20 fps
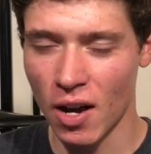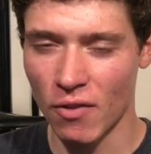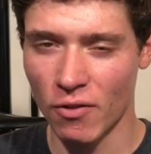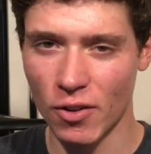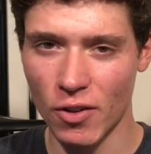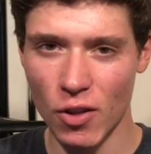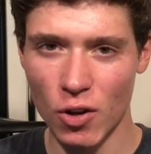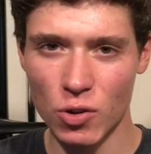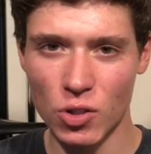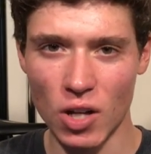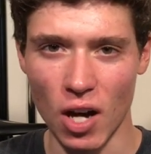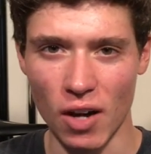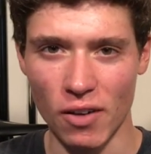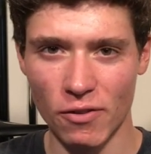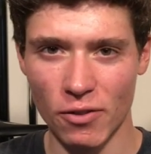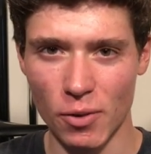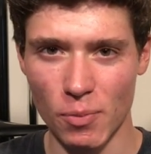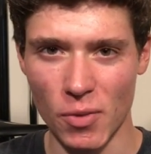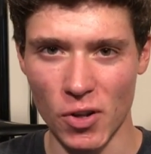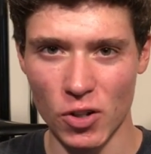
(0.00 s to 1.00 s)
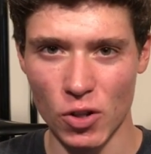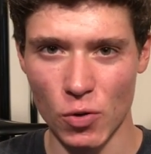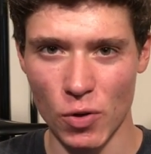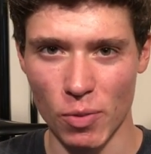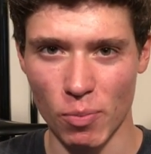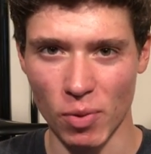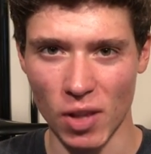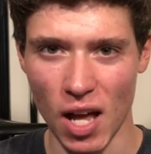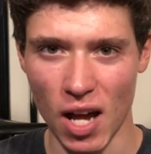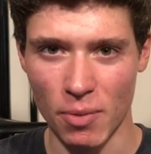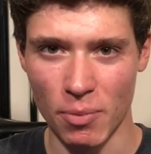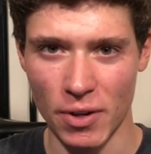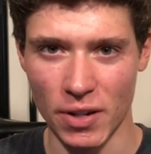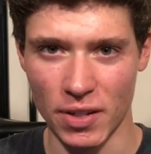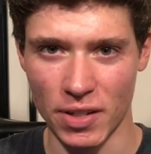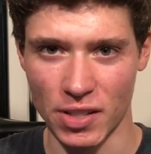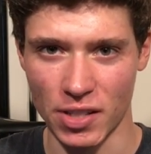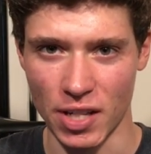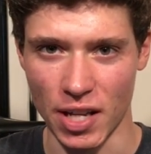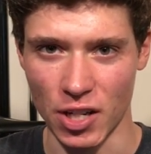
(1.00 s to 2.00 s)
For those unfamiliar with block
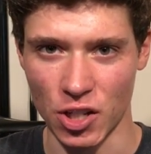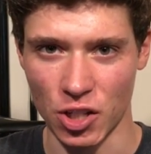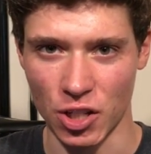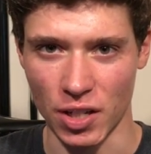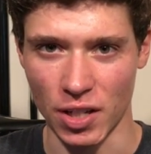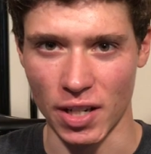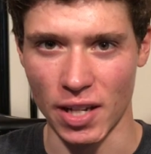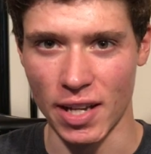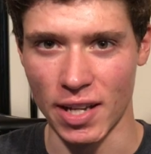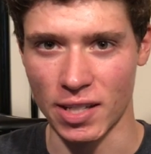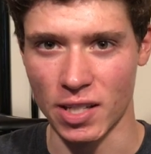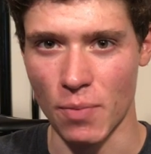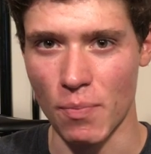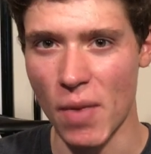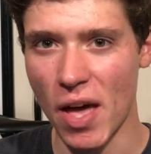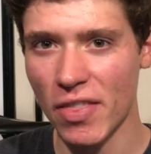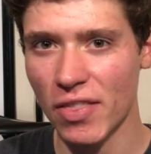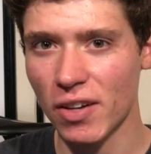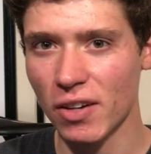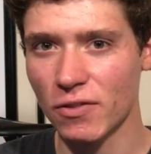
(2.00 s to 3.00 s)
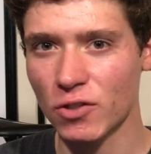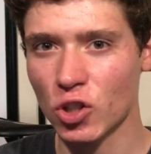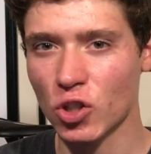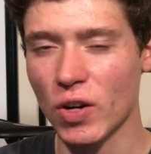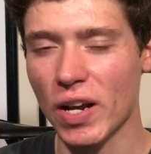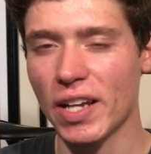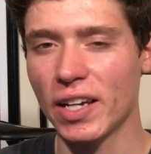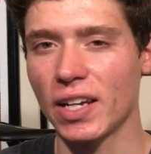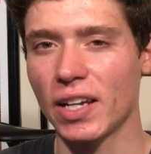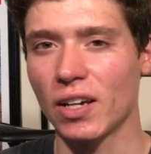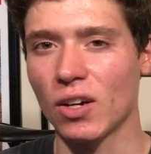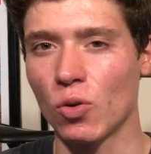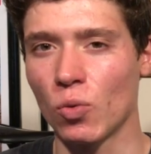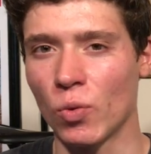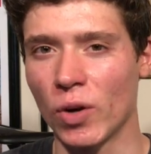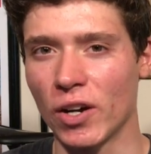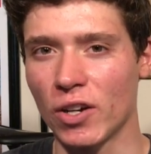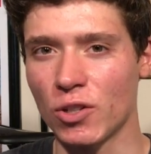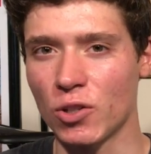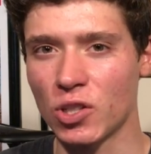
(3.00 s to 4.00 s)
periodization, it's a method of training
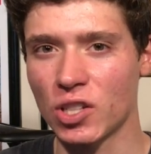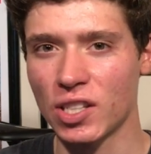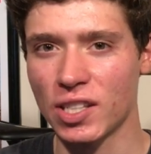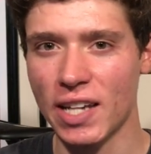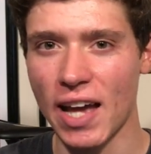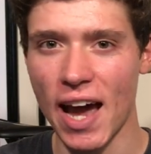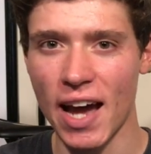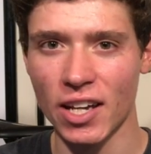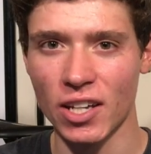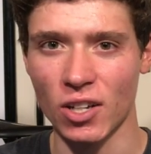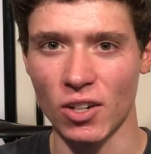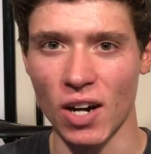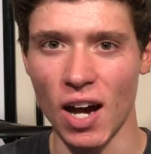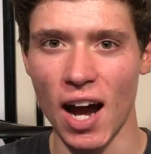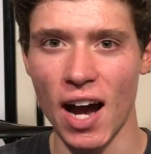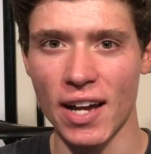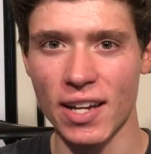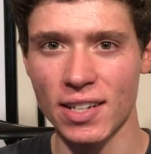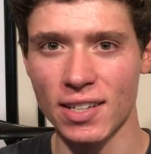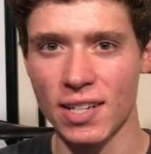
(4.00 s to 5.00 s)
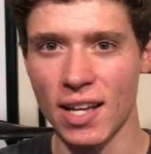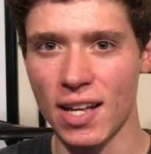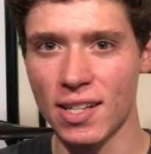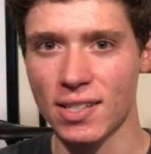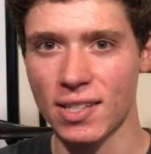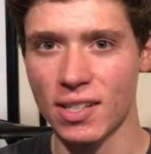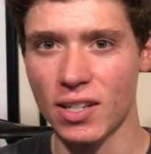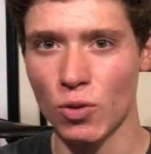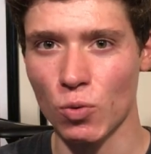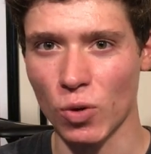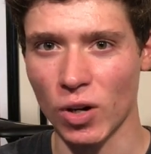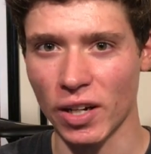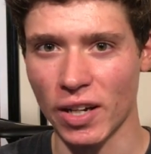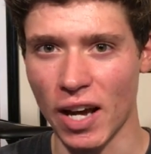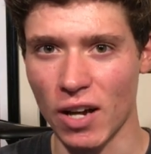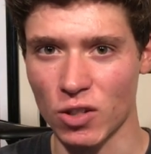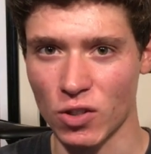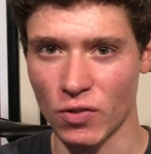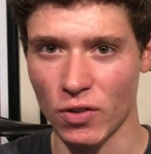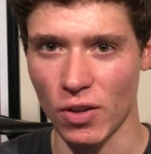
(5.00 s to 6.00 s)
where you stack your high intensity
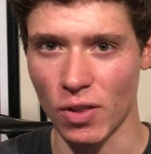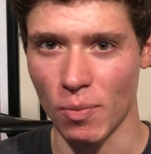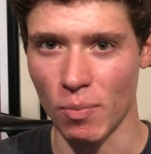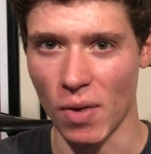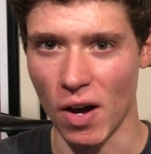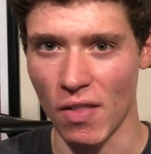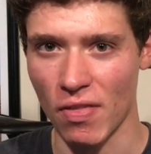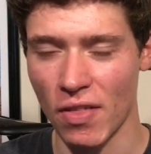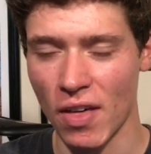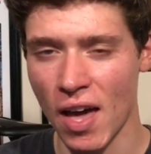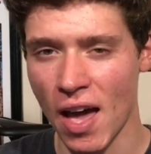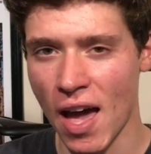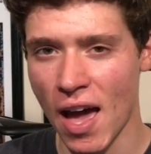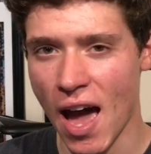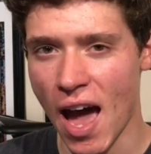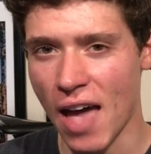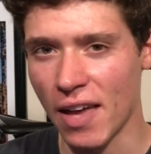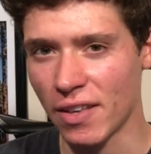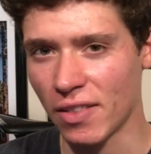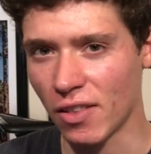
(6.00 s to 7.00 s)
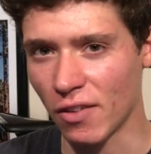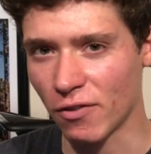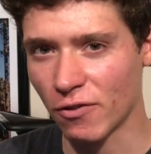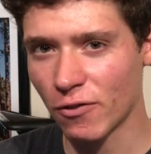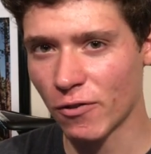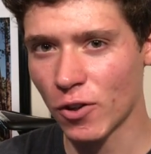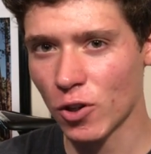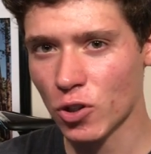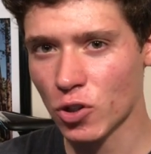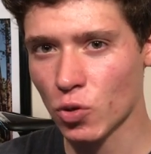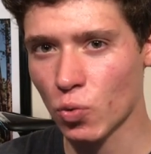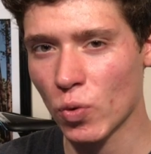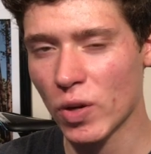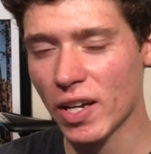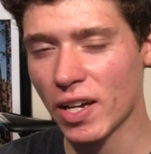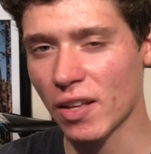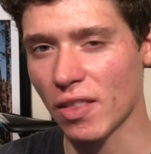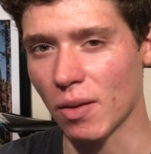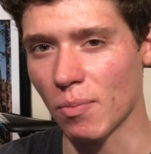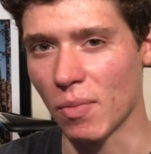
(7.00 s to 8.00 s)
workouts for the month in the first
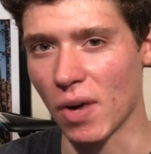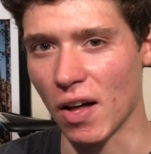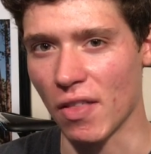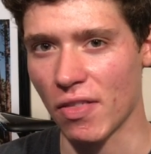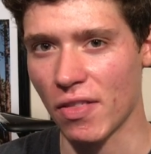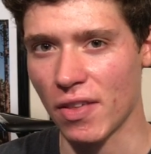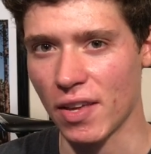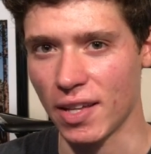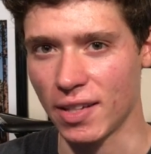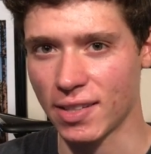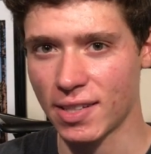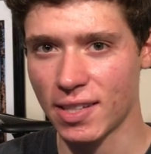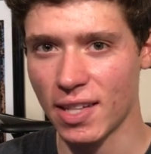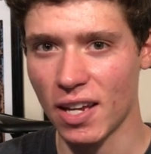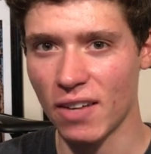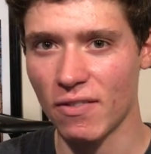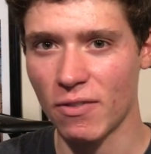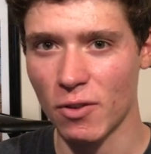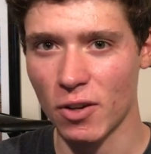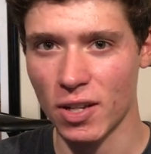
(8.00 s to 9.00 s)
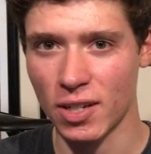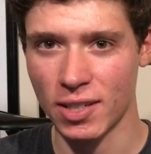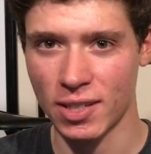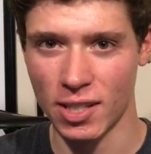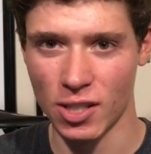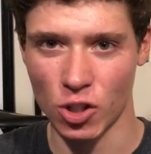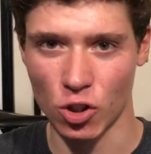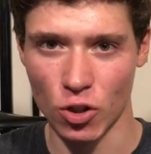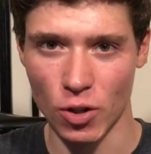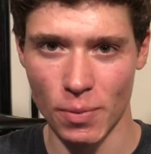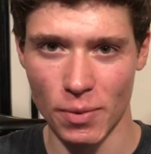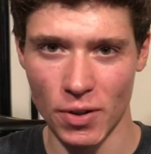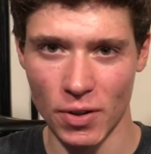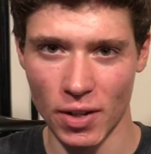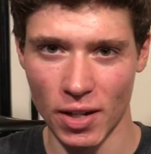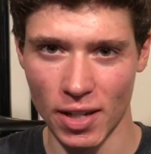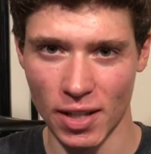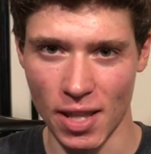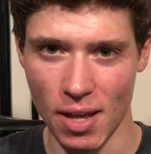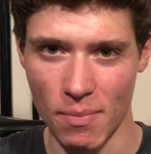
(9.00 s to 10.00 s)
week of the month instead of
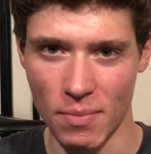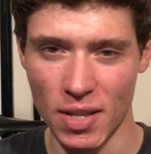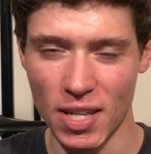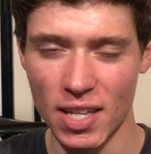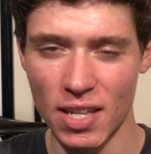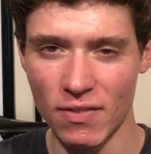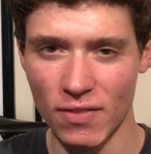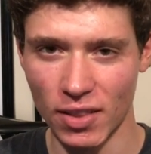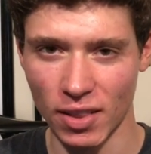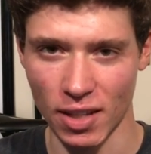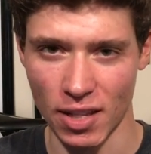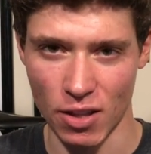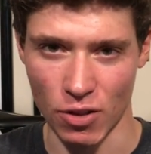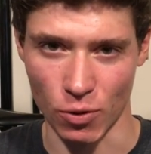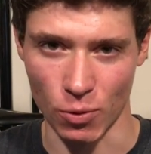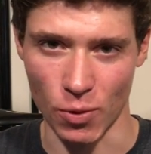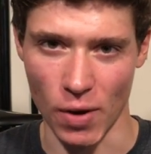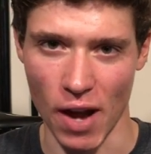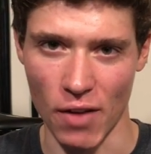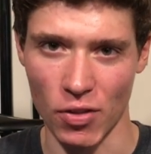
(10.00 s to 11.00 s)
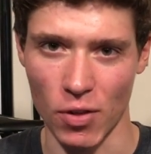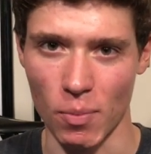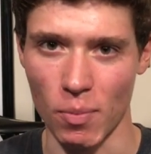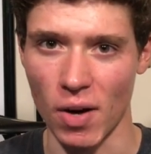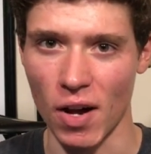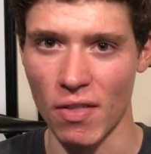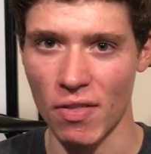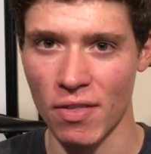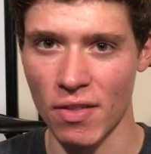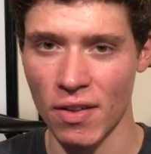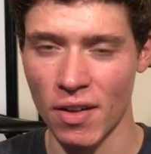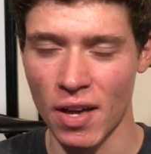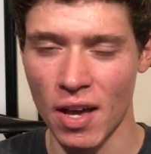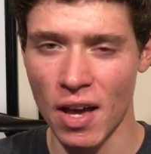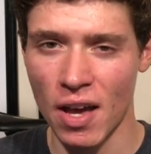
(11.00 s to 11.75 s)
distributing them evenly throughout the month.